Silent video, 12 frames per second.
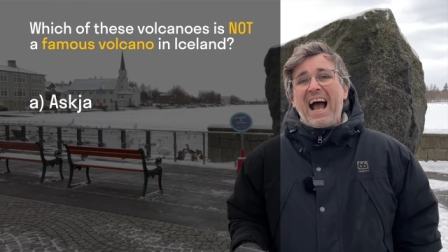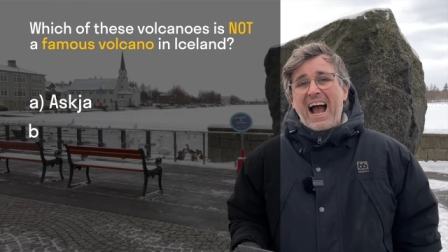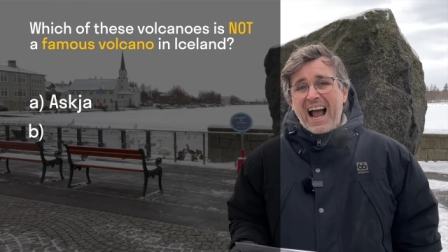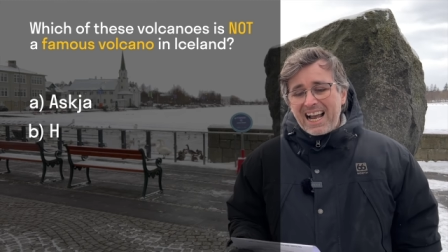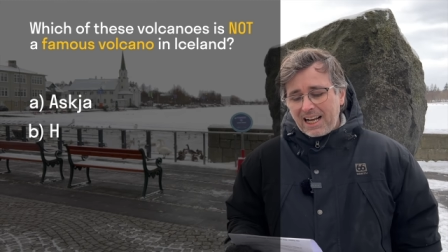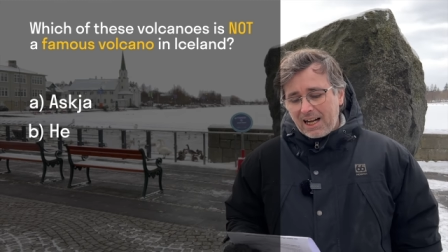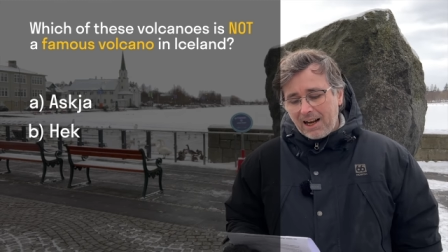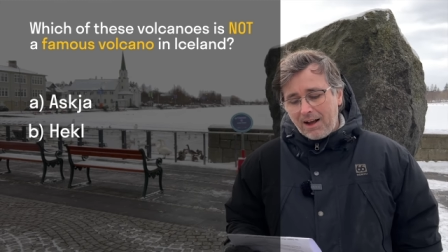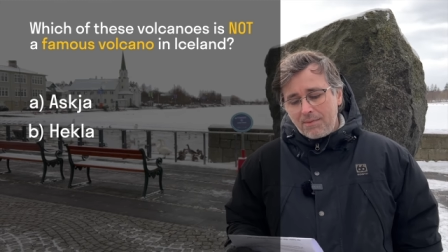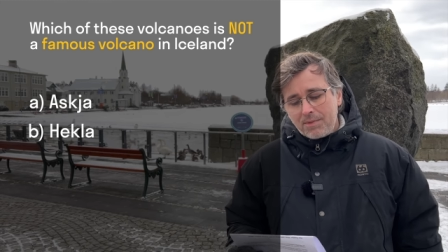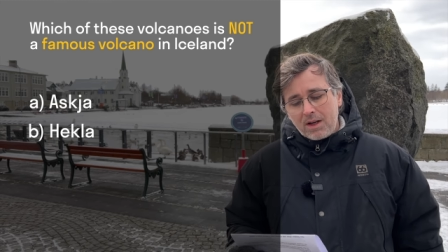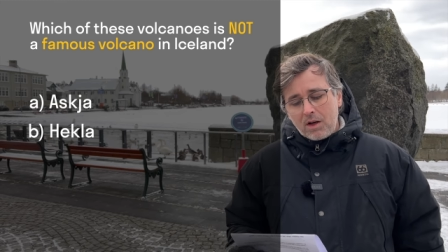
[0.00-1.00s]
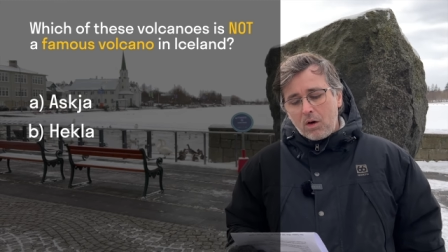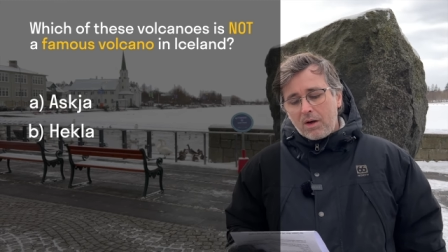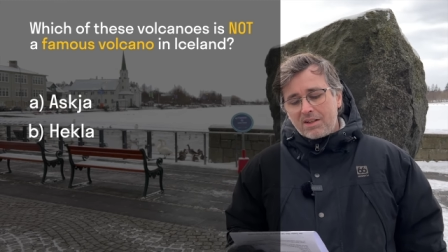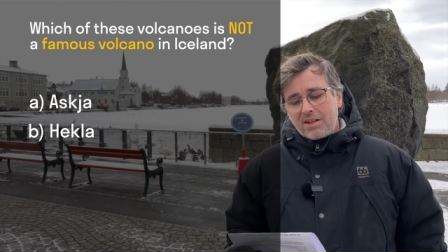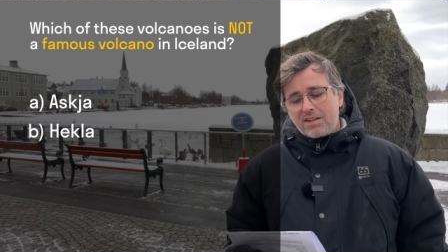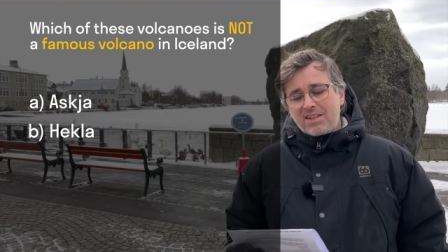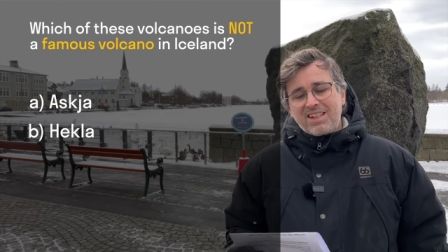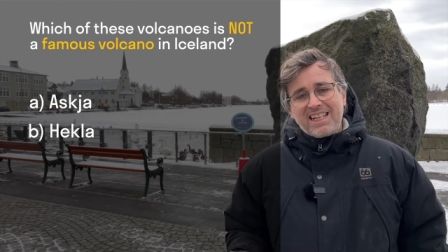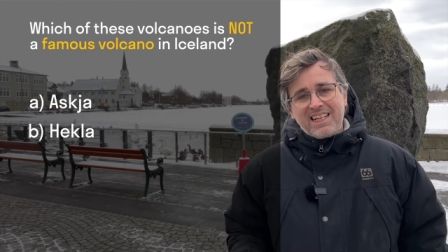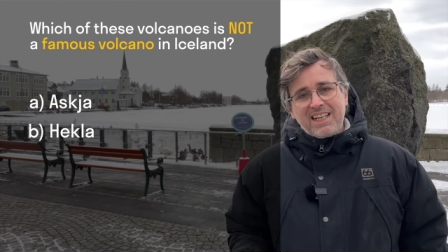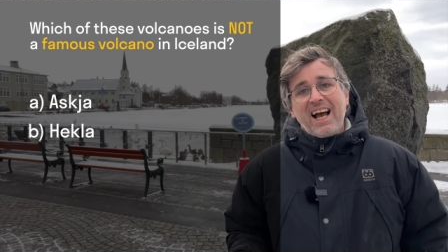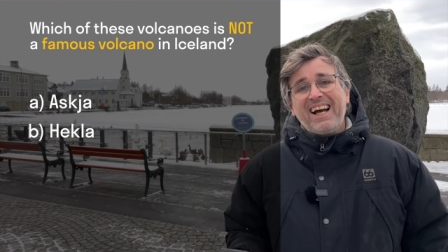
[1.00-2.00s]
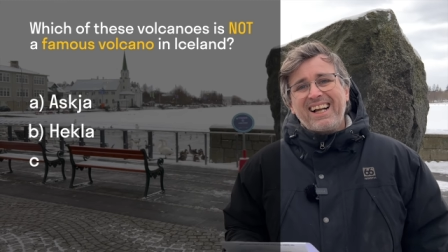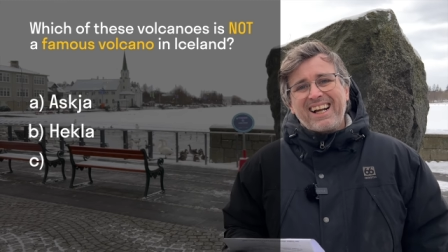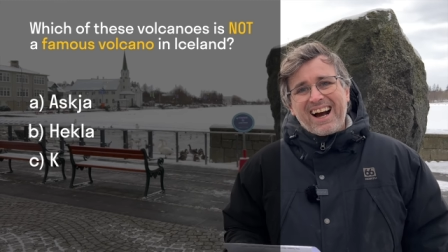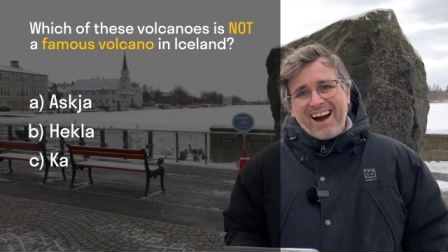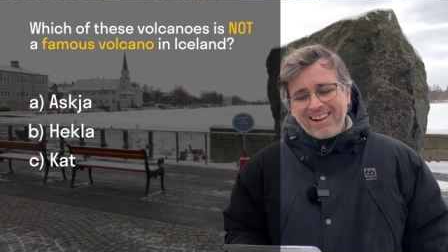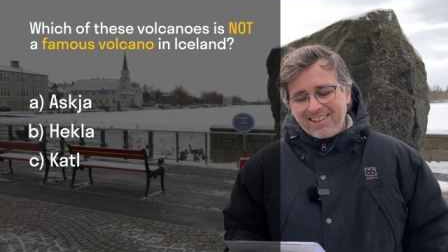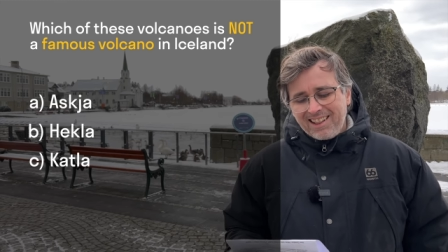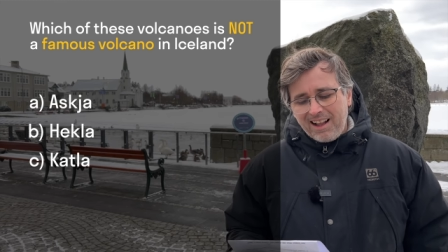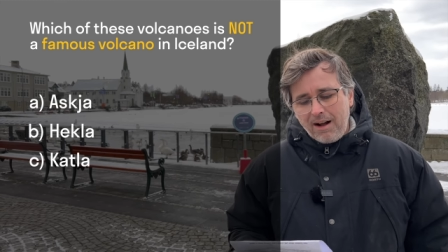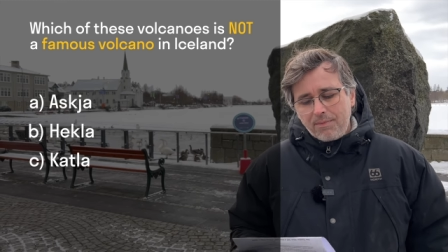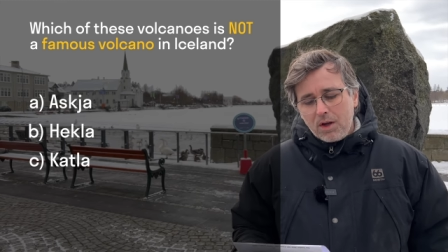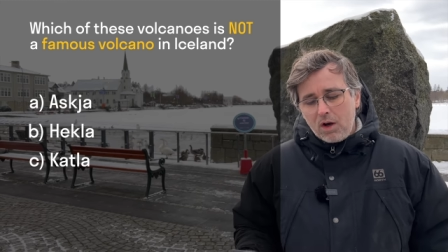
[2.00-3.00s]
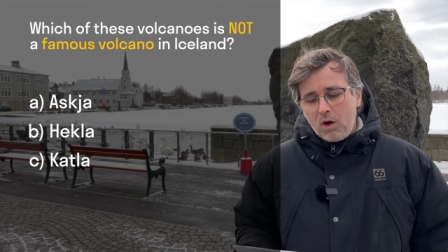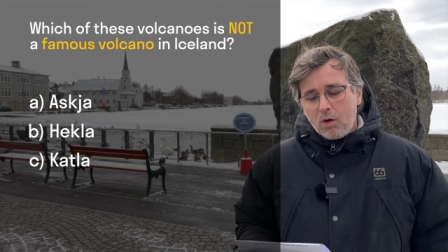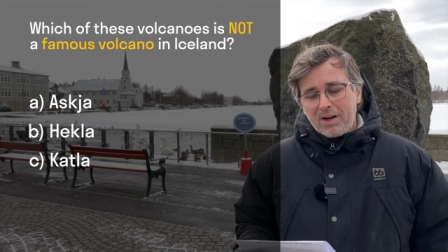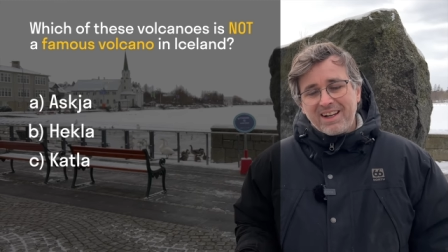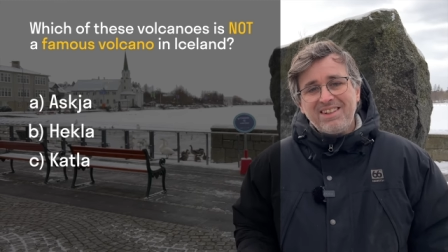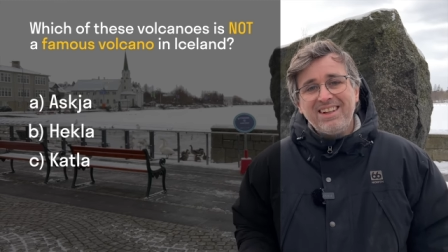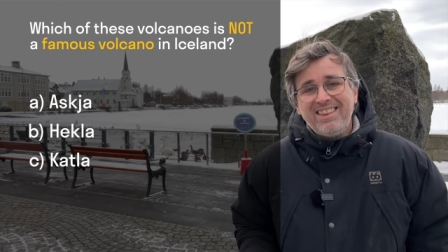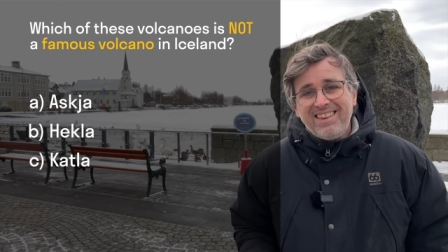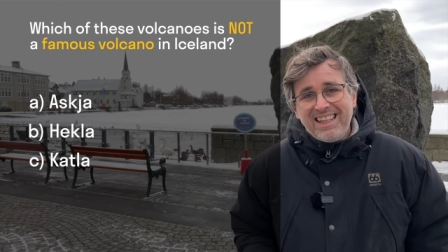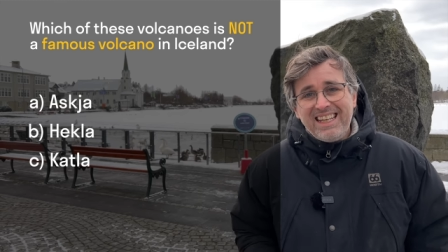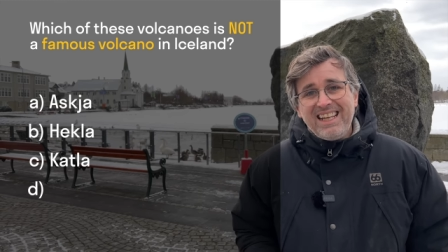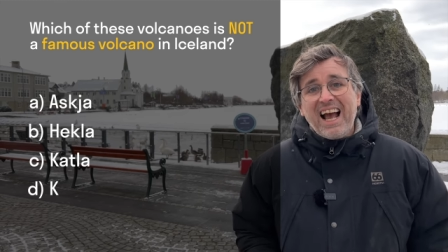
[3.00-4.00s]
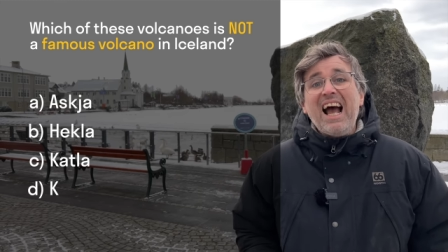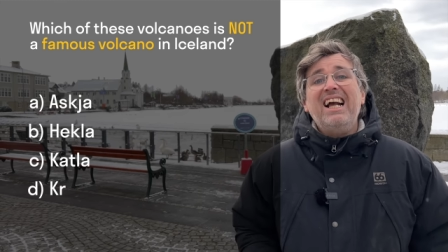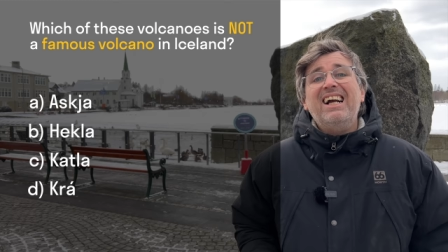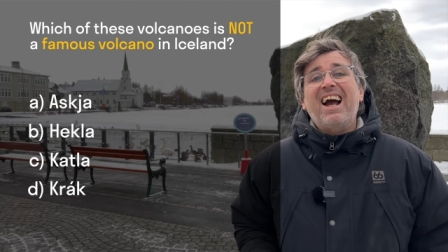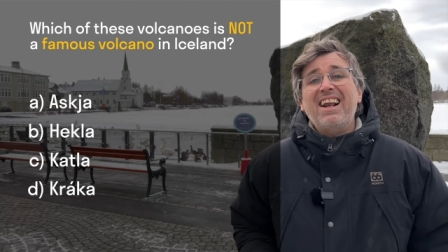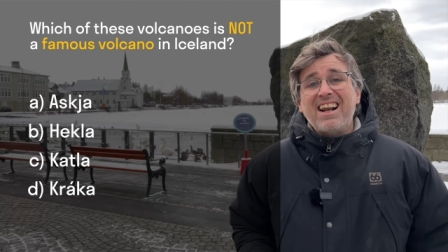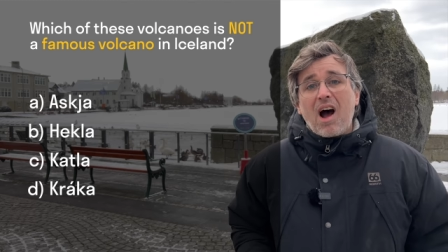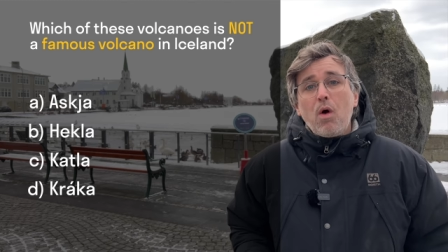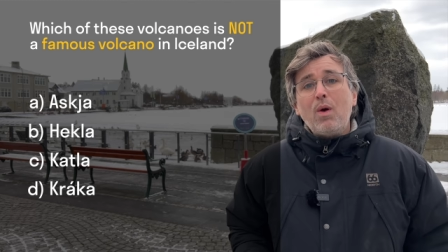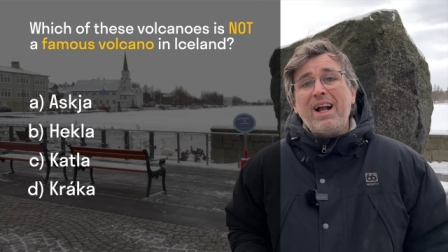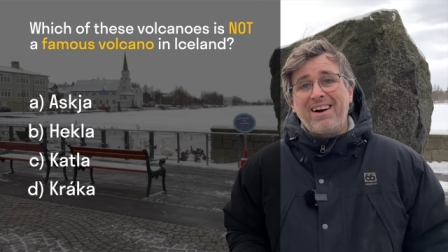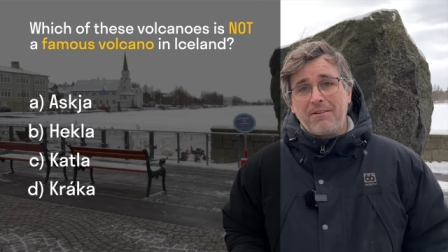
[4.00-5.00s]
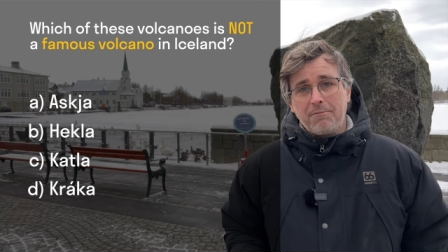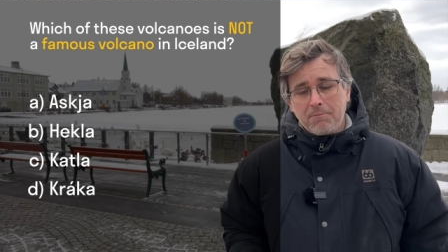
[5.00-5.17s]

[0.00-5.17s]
Hekla, or is it C, Katla, or is it D, Krauka?